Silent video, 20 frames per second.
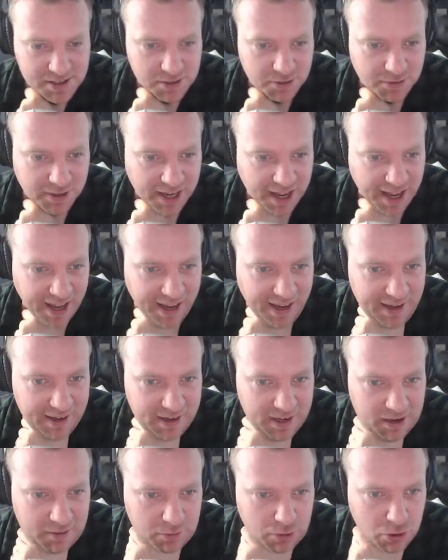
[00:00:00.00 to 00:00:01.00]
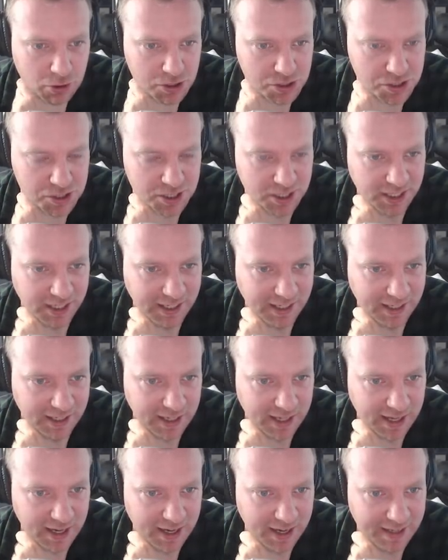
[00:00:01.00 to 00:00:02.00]
okay. And now I'm questioning,
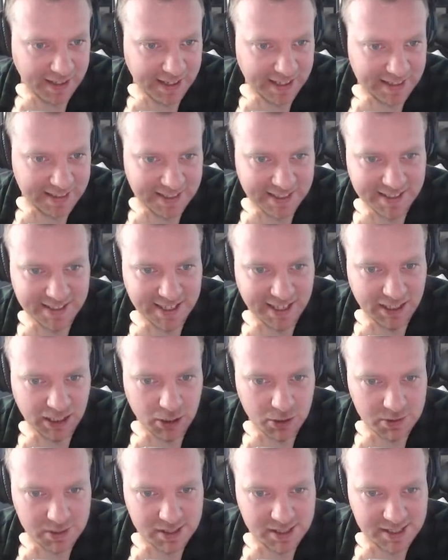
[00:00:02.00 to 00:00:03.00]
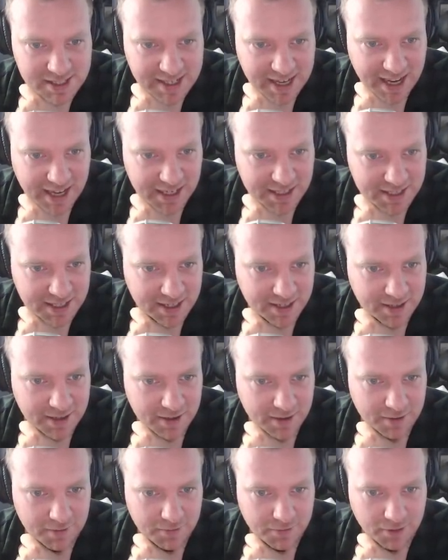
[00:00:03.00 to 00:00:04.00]
can I get the Tello state
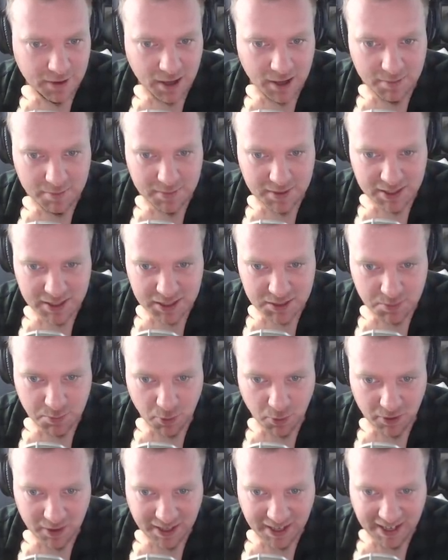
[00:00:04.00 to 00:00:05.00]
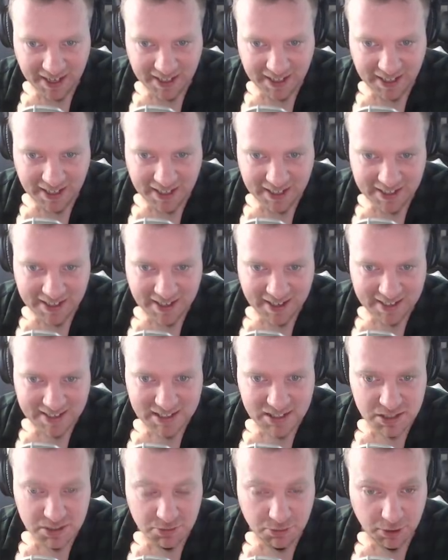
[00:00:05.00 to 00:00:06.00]
from this port
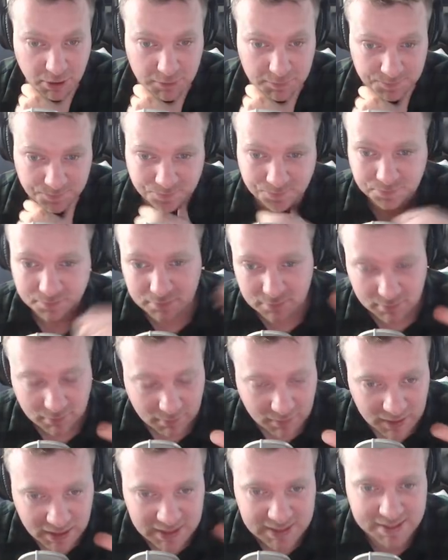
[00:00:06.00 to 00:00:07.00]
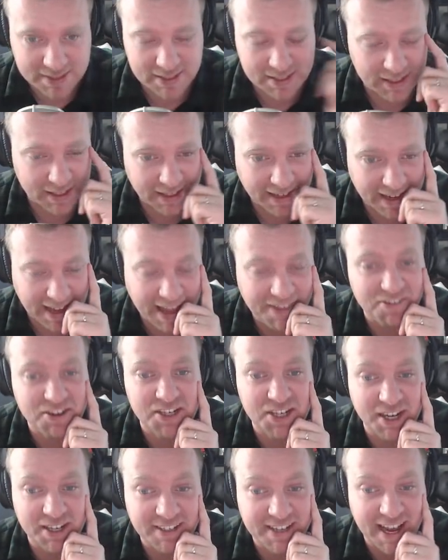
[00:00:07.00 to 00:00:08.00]
8890? This is something I
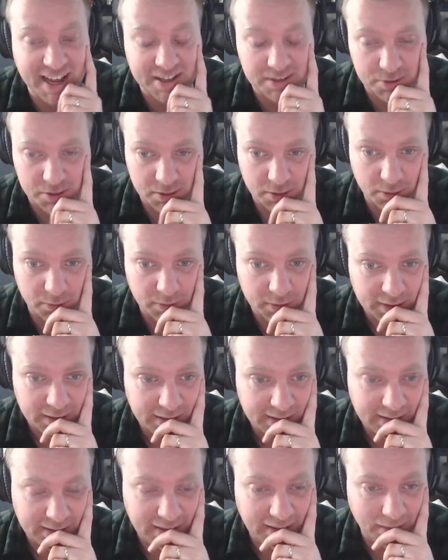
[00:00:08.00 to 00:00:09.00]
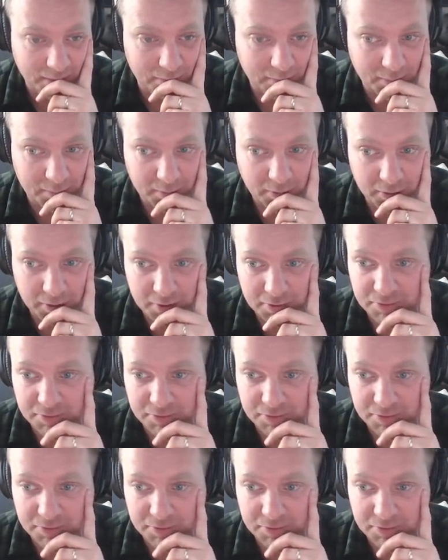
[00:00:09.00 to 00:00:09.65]
haven't done yet, so I'm going to